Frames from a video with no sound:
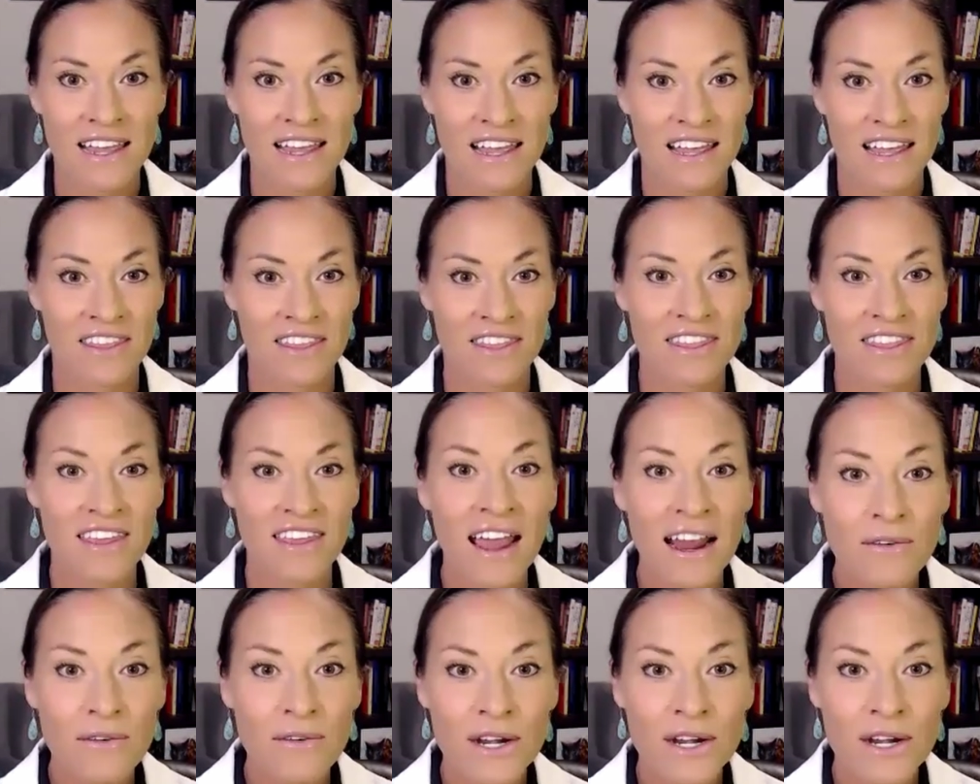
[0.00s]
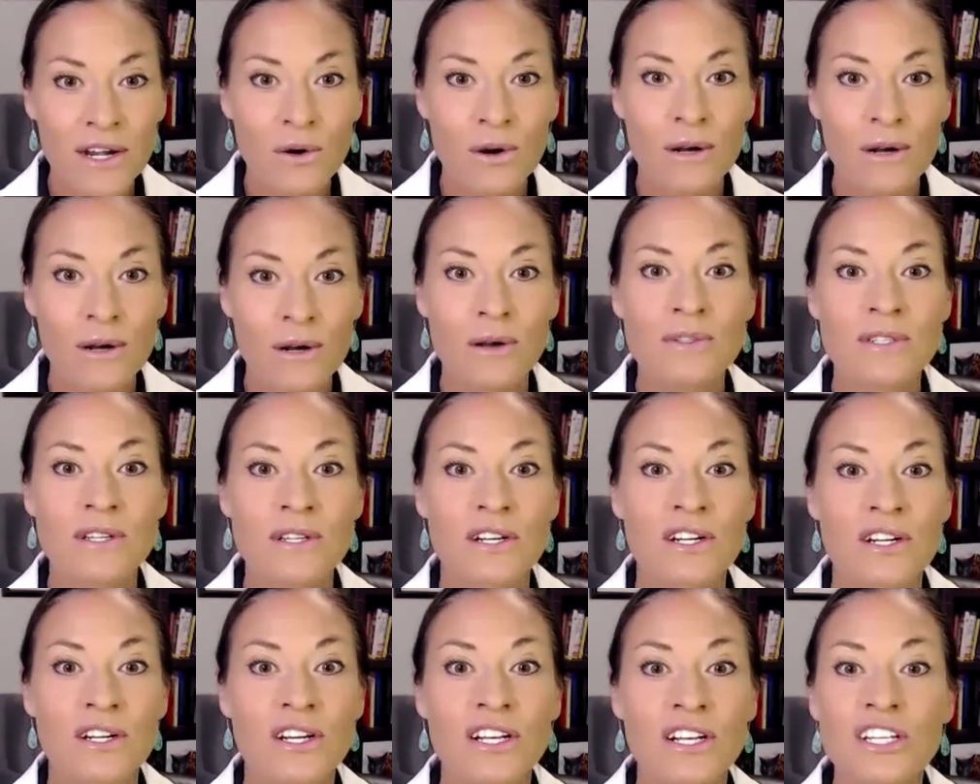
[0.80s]
and thyroid hormones
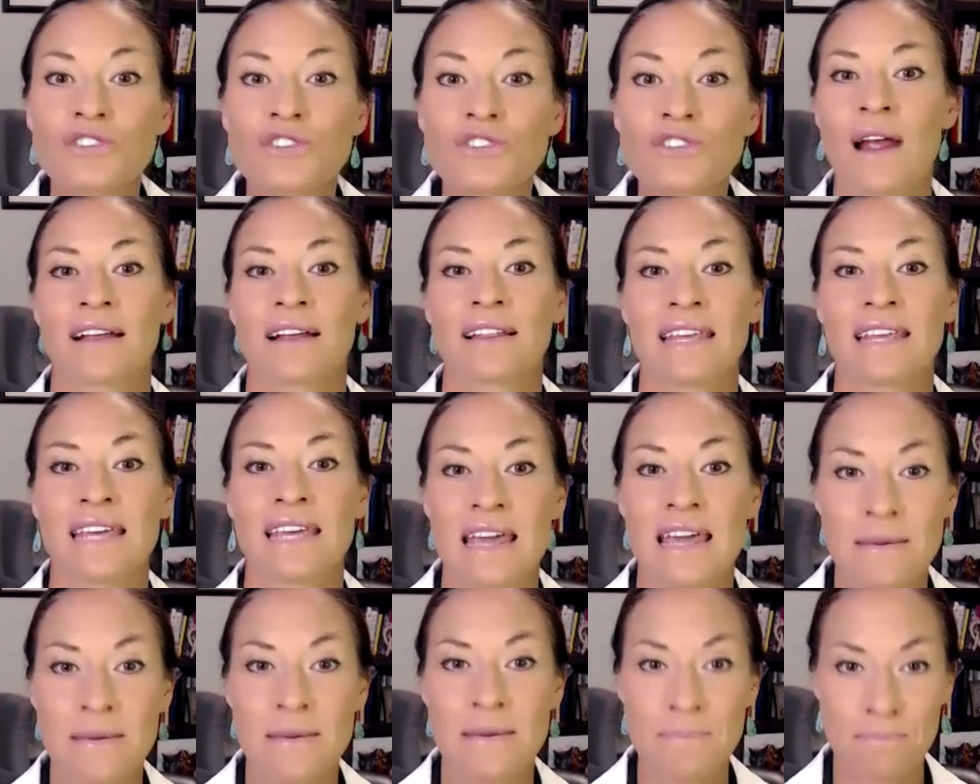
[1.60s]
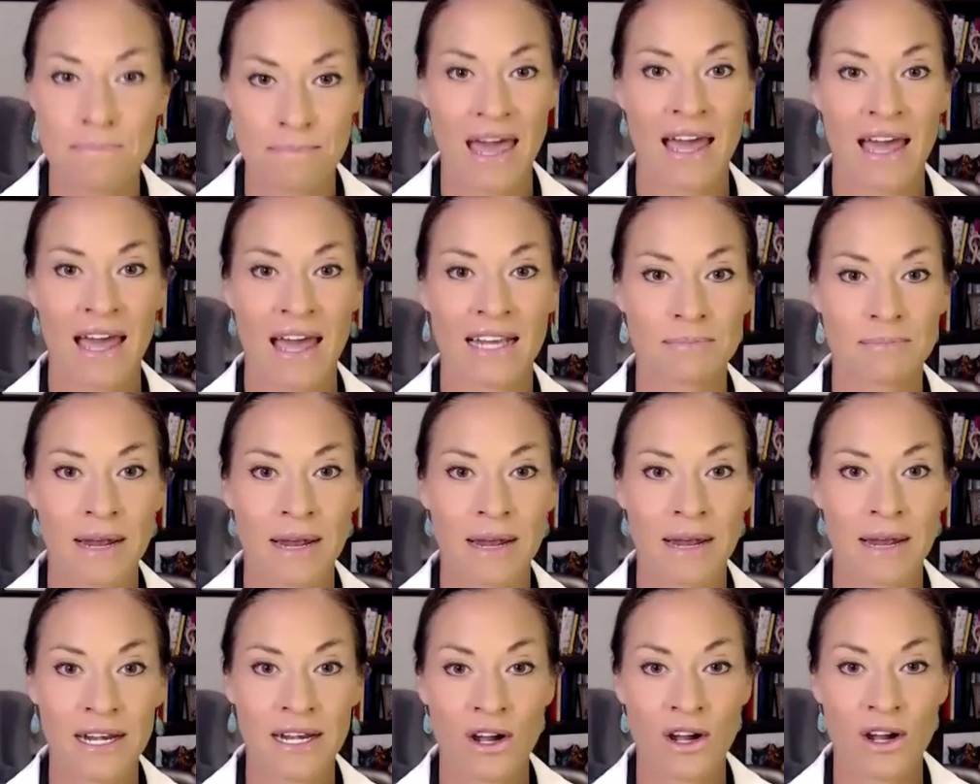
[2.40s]
are going to directly impact
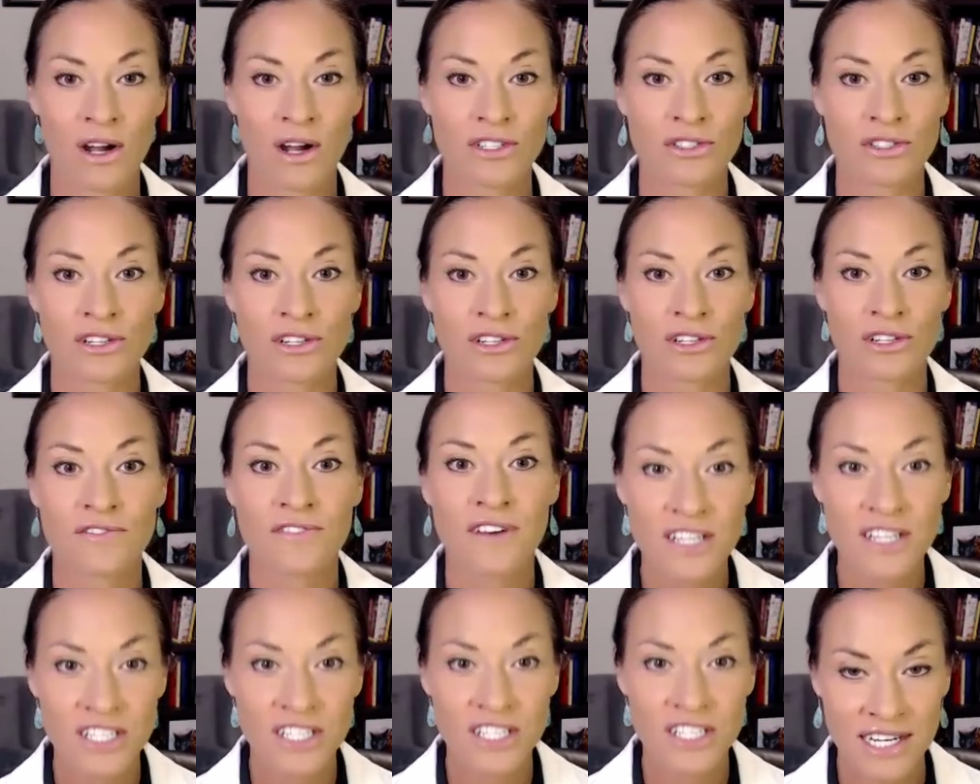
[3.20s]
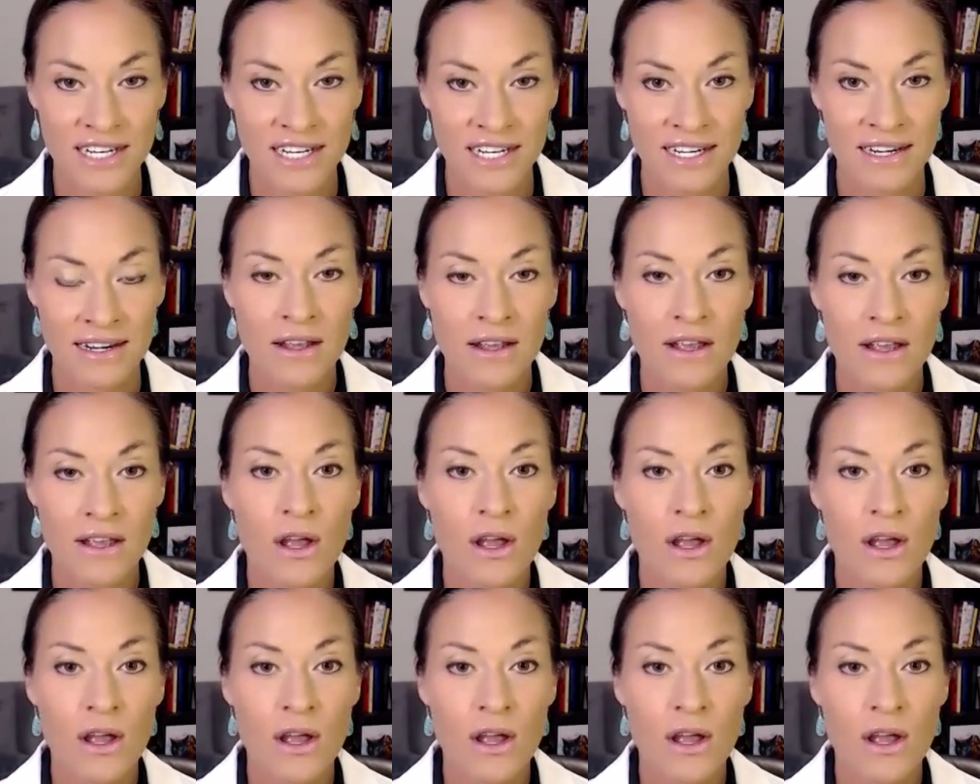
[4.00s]
mitochondrial function.